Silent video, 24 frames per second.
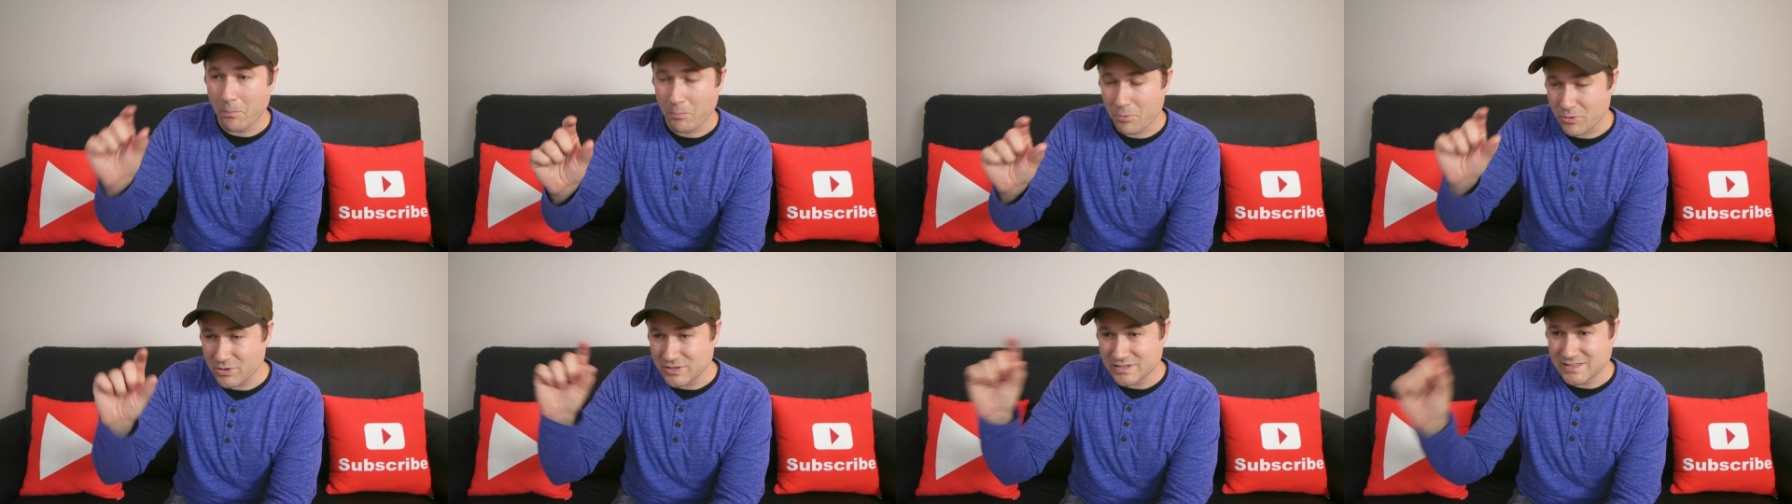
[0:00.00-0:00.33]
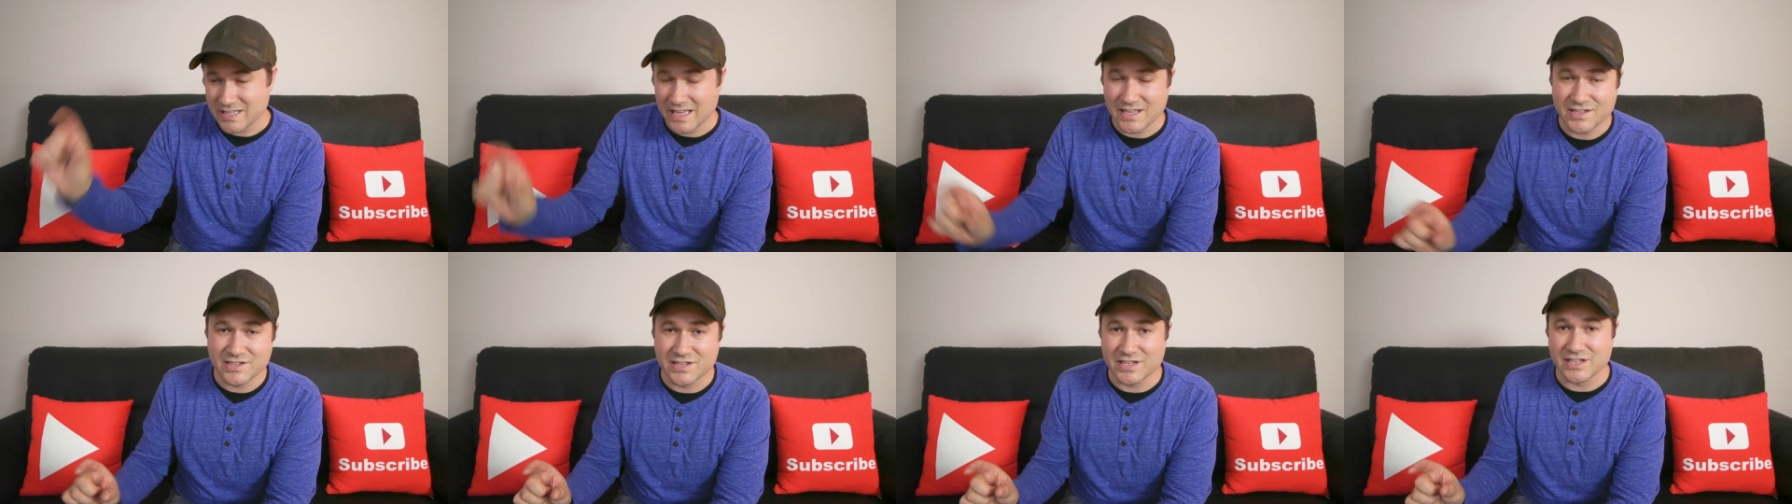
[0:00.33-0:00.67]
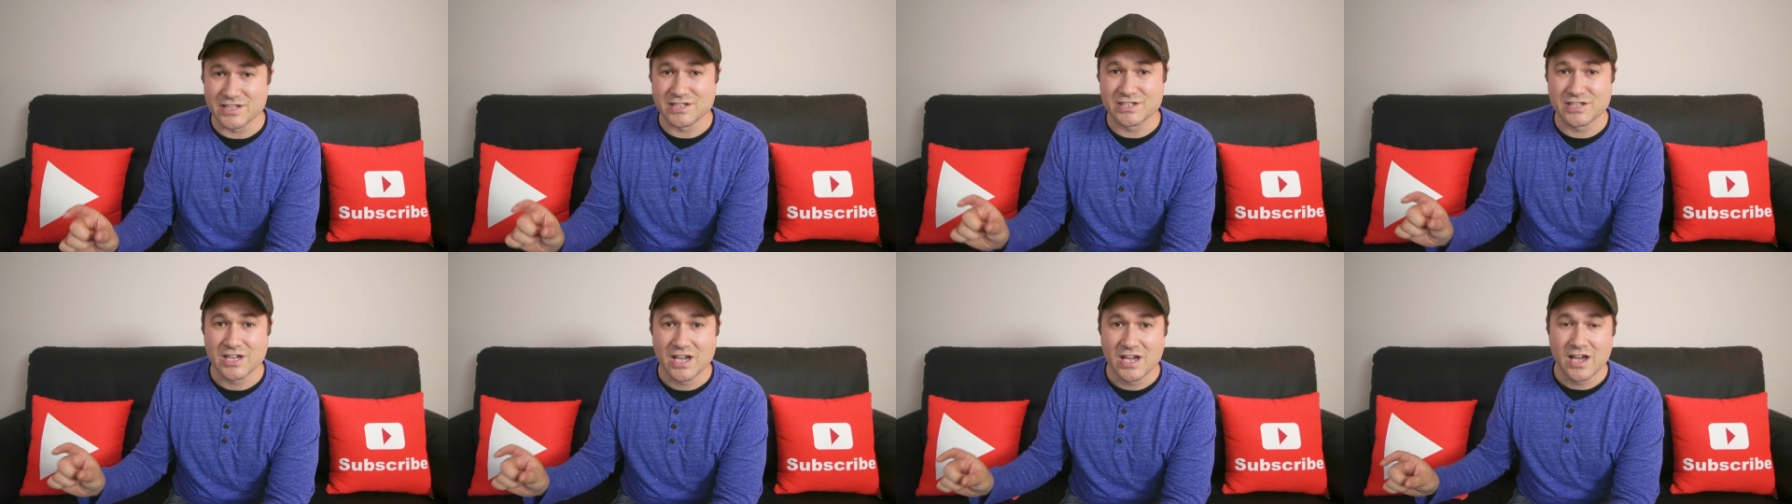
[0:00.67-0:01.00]

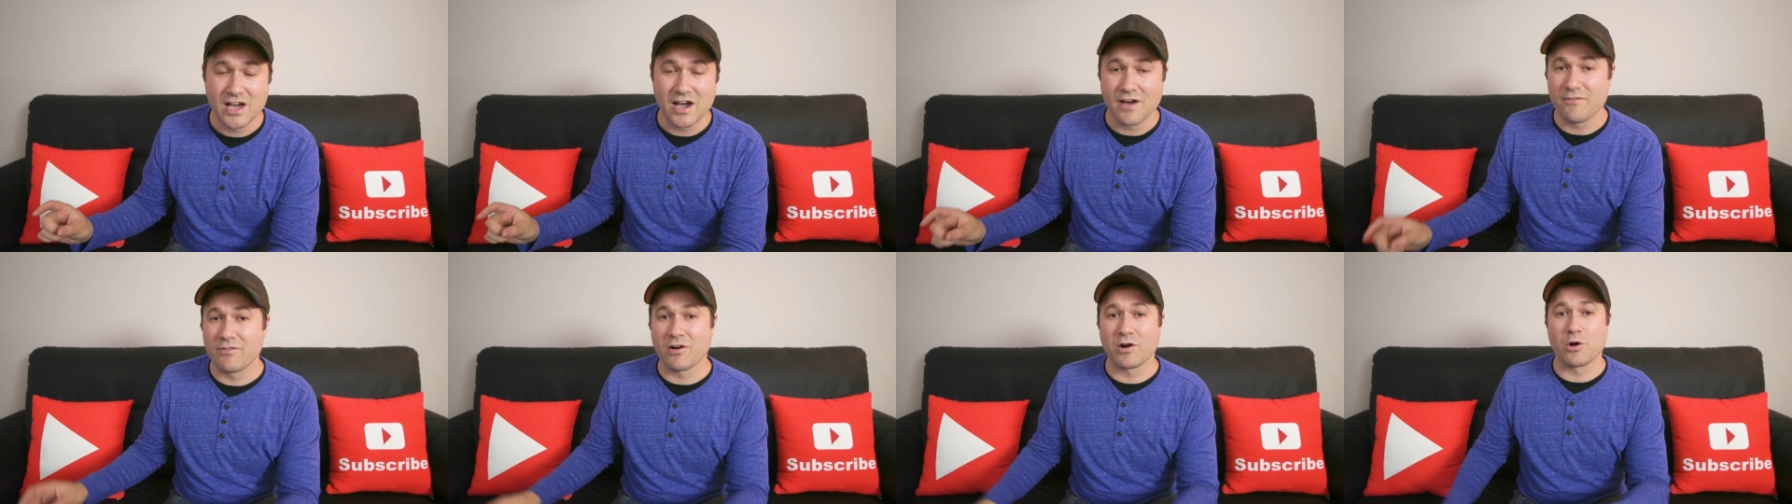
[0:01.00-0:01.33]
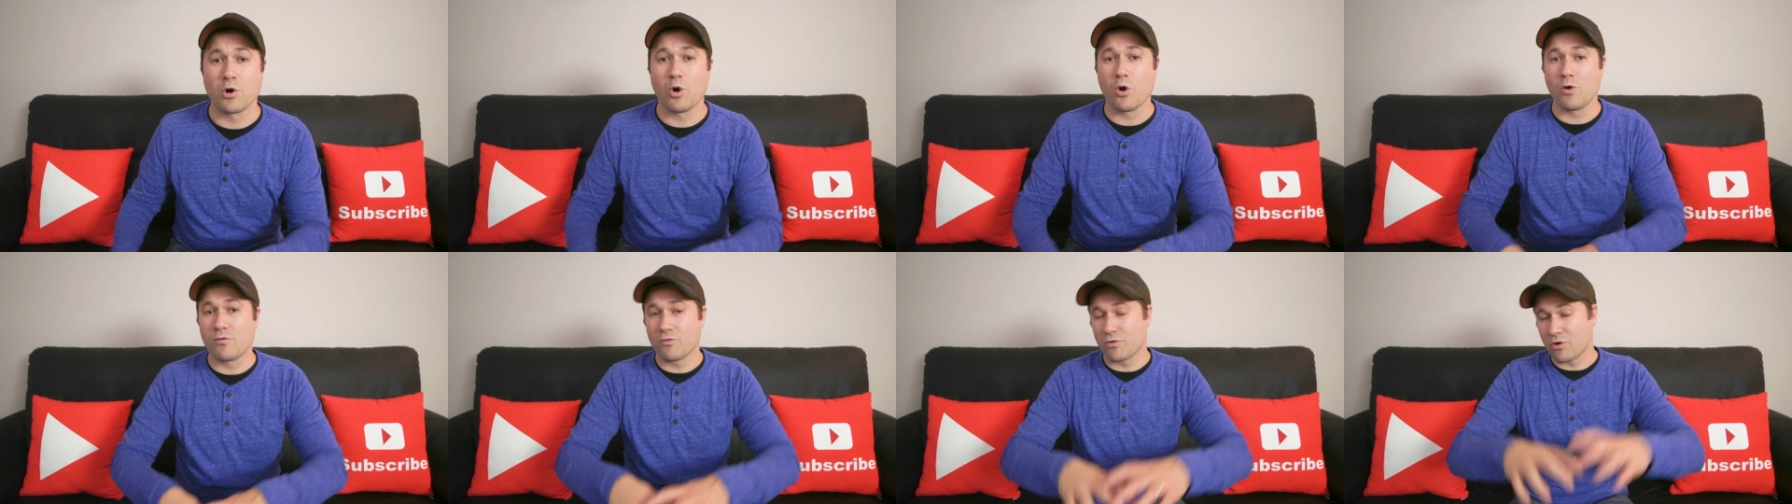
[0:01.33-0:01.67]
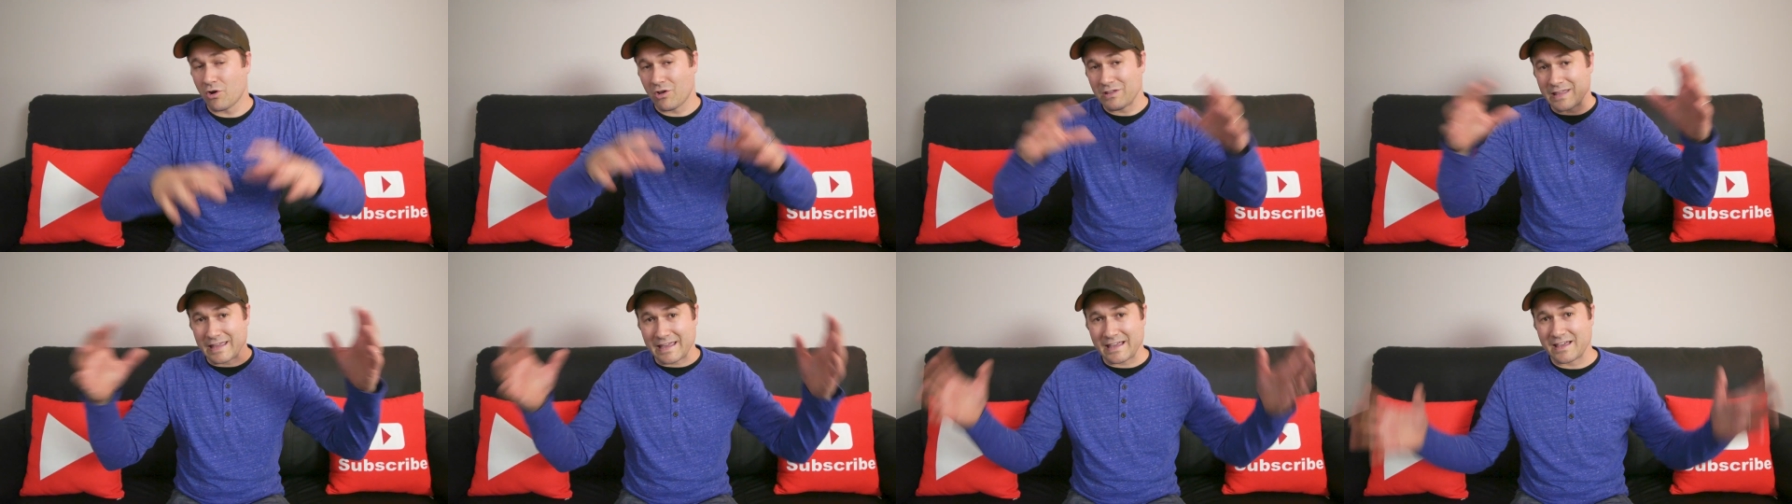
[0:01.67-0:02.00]
percentage of our
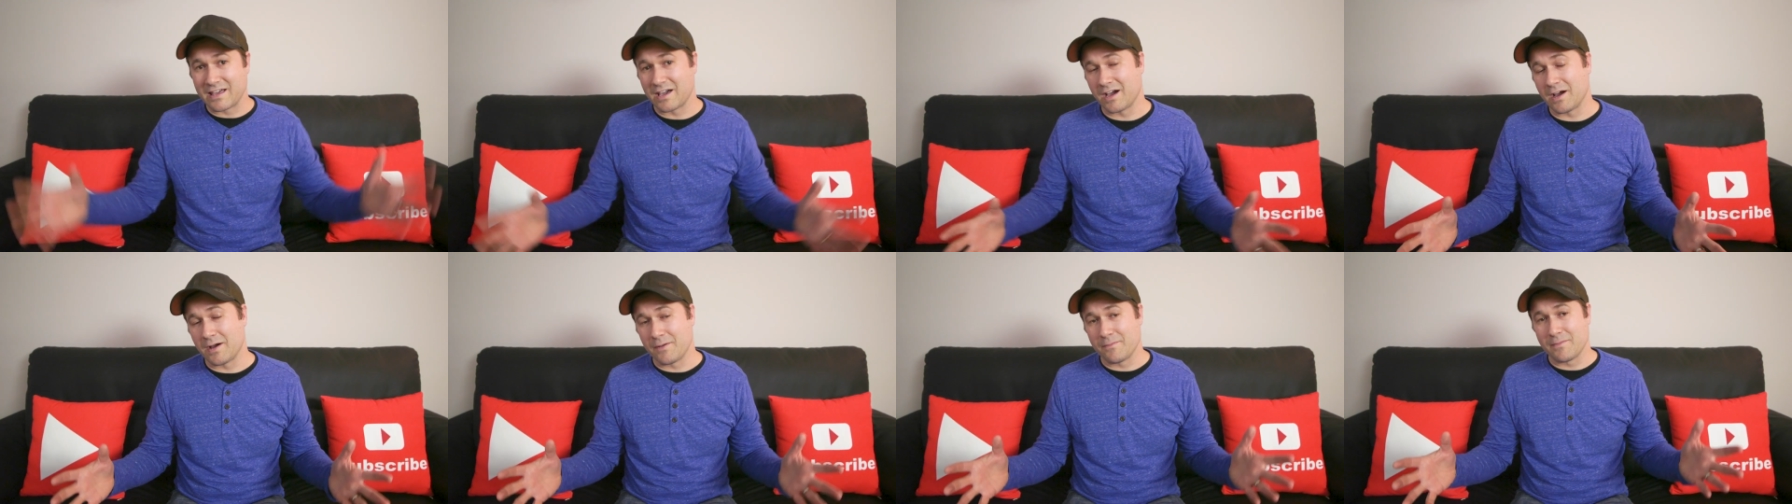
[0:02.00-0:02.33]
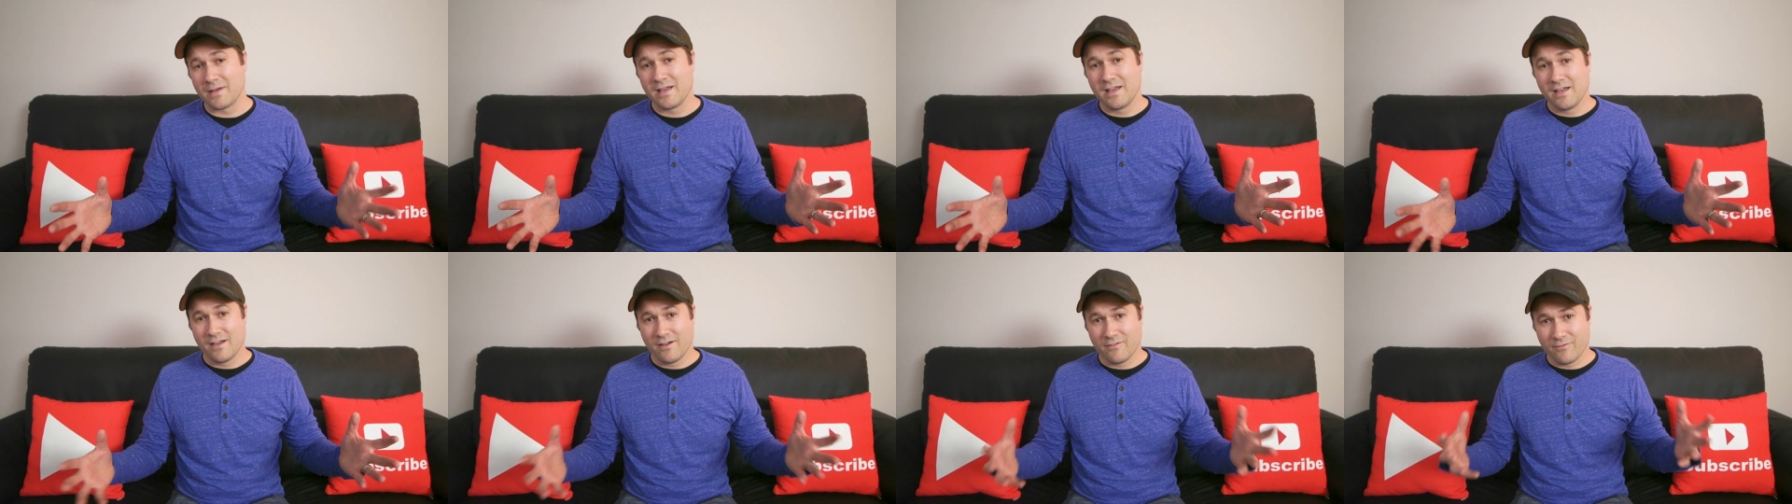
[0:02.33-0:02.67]
overall income